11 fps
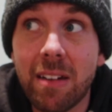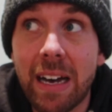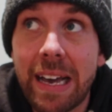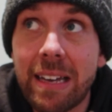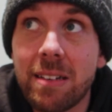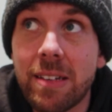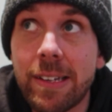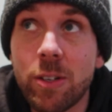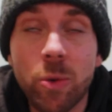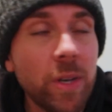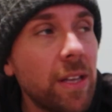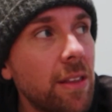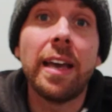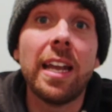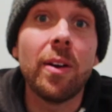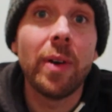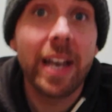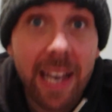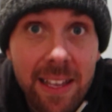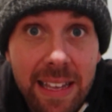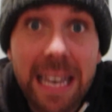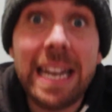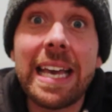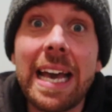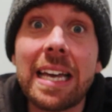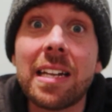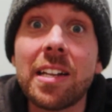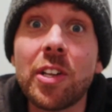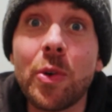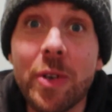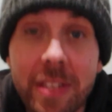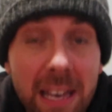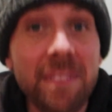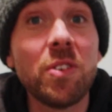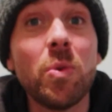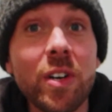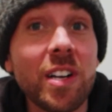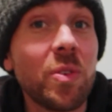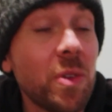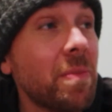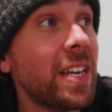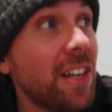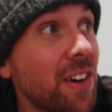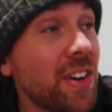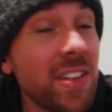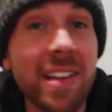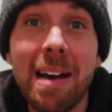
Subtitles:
I deal with. Anyway, as any editor who has ever worked with me knows,